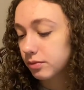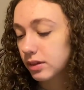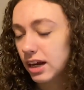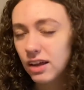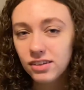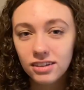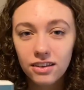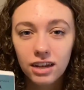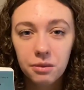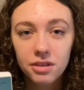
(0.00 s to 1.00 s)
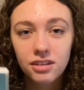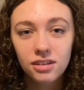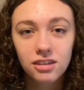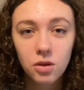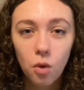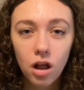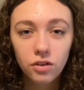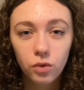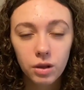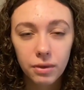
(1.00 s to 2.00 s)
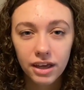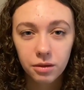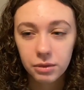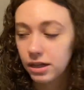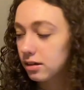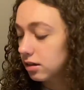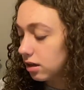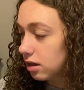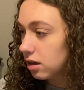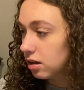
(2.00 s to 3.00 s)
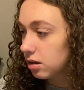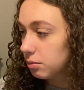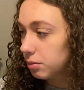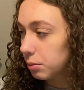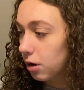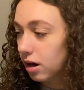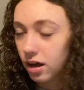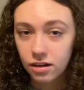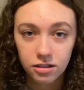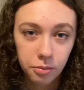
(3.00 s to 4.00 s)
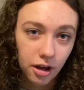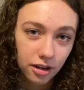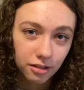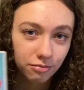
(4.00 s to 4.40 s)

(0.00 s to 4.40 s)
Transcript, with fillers: Did I even say the name of this? Is The Wall of Winnipeg and Me by Mariana Zapata.